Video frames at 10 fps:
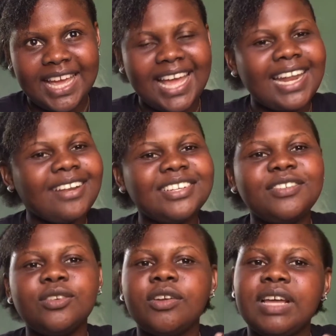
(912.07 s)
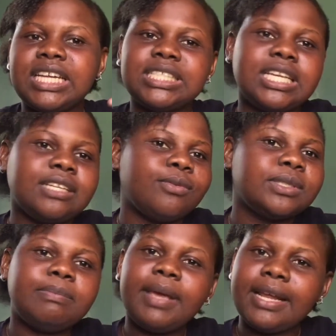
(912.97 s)
And I don't even know if I can say it was
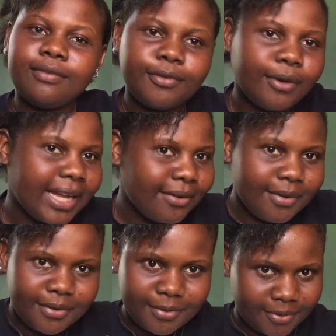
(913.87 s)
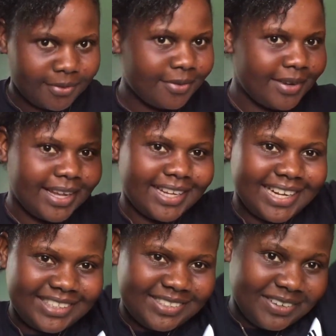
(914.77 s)
painful. I don't know. I
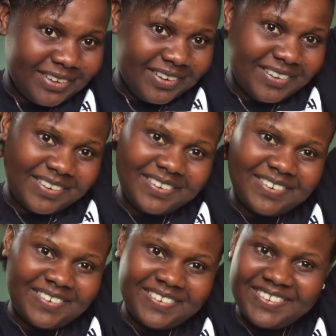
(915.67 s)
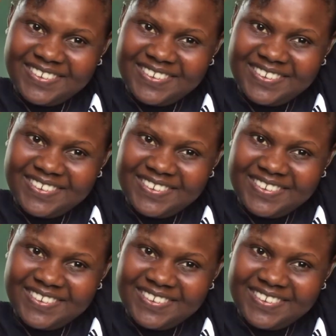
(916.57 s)
just don't know.